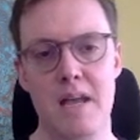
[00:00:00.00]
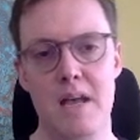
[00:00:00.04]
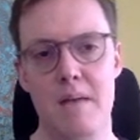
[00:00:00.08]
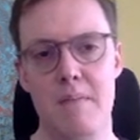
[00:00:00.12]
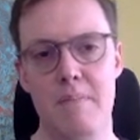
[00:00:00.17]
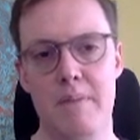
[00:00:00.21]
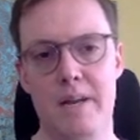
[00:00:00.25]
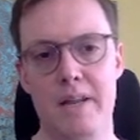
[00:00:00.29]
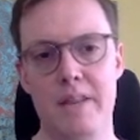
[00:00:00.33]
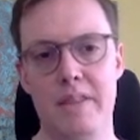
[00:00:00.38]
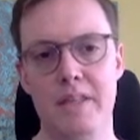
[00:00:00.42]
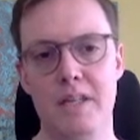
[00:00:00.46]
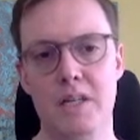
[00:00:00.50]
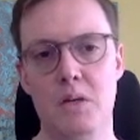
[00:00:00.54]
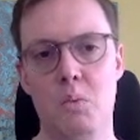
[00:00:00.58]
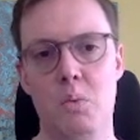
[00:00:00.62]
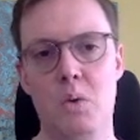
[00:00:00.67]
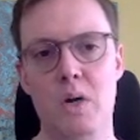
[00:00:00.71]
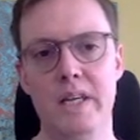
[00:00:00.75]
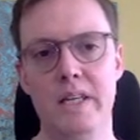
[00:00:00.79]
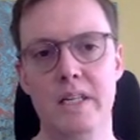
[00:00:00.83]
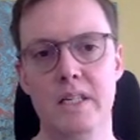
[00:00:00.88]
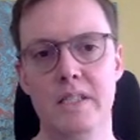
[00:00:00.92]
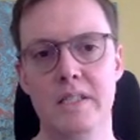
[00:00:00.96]
But I think
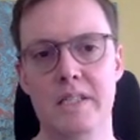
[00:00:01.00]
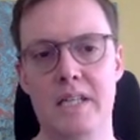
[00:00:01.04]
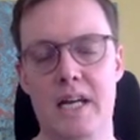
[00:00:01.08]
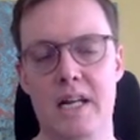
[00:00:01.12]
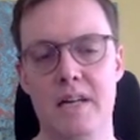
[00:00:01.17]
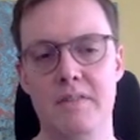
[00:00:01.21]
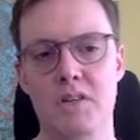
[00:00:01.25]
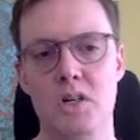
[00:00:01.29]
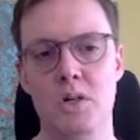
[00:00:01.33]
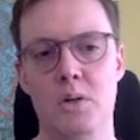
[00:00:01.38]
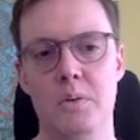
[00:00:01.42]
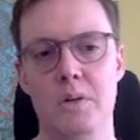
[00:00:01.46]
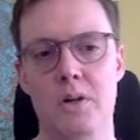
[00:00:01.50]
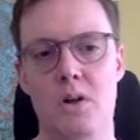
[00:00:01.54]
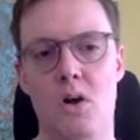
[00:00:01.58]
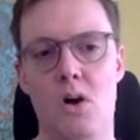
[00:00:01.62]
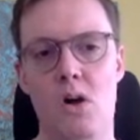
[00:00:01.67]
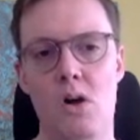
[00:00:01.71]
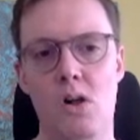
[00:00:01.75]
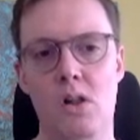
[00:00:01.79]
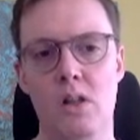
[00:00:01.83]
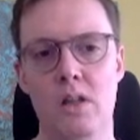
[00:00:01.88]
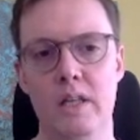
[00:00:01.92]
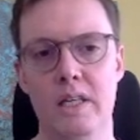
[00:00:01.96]
white is kind of going
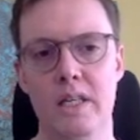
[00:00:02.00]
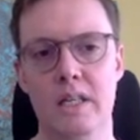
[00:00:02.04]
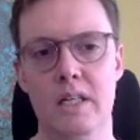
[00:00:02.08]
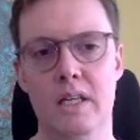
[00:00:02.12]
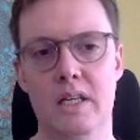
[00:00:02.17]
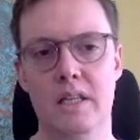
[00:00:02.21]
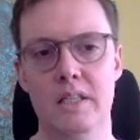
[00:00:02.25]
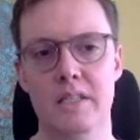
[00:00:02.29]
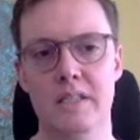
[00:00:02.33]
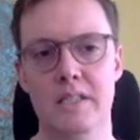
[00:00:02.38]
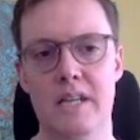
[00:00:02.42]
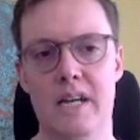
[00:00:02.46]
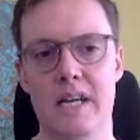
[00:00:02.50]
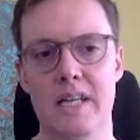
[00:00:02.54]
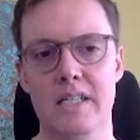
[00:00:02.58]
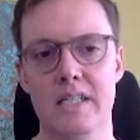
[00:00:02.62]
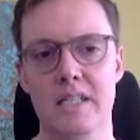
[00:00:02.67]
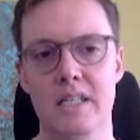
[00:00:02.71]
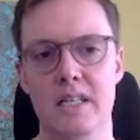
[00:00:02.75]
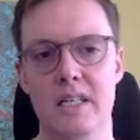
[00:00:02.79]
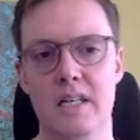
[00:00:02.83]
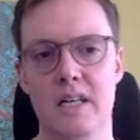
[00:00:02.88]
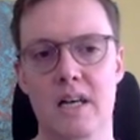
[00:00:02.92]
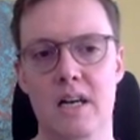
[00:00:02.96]
all in on this
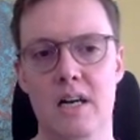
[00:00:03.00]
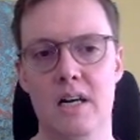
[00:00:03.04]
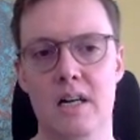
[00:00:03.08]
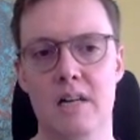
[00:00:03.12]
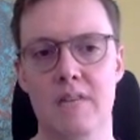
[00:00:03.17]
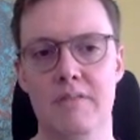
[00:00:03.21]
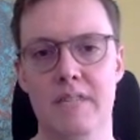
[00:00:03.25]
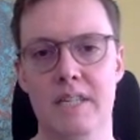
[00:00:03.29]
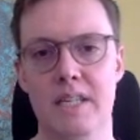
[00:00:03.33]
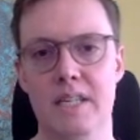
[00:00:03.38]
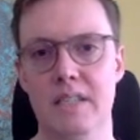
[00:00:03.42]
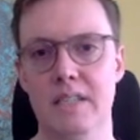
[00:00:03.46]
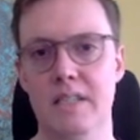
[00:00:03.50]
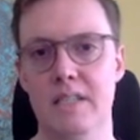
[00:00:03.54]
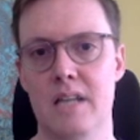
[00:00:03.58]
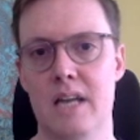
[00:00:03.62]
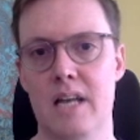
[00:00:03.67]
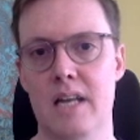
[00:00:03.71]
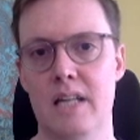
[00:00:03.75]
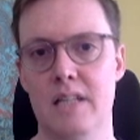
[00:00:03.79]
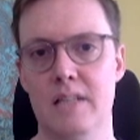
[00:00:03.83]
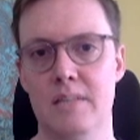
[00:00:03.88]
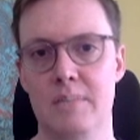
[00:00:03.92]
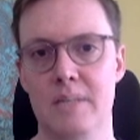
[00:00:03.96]
idea of kingside
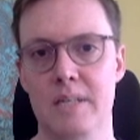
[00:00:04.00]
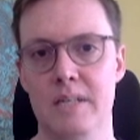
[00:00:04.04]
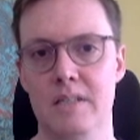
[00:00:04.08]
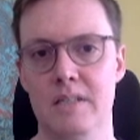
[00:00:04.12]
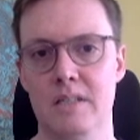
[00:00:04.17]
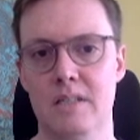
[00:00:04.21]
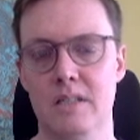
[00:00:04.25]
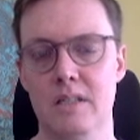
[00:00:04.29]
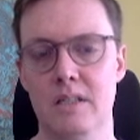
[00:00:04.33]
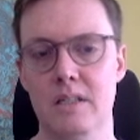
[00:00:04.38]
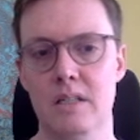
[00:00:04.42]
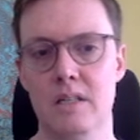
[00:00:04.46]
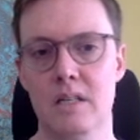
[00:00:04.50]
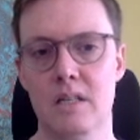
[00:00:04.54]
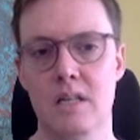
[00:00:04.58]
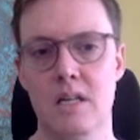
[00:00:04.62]
expansion.